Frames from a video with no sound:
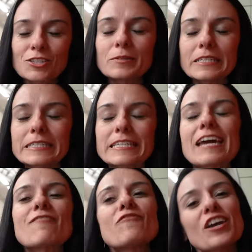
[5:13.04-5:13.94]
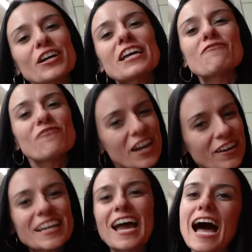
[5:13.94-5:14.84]
so it does get very,
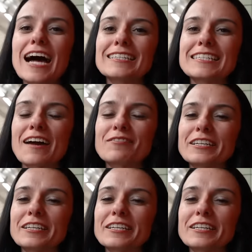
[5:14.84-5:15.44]
very hot down